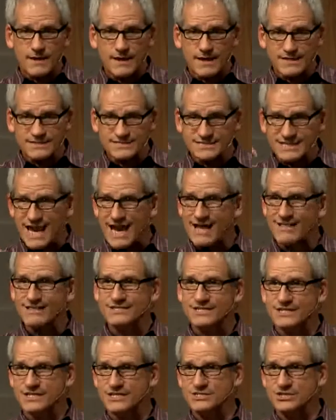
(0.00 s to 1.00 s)
as
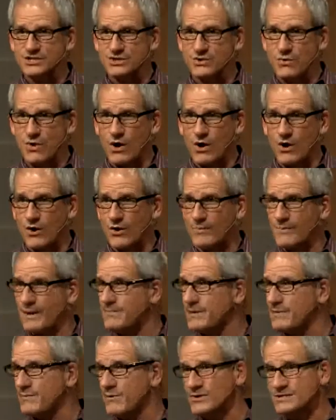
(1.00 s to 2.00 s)
talented as you are or
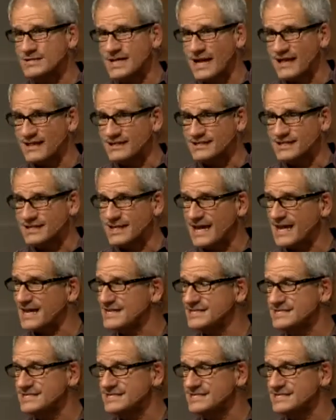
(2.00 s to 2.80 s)
maybe more talented and,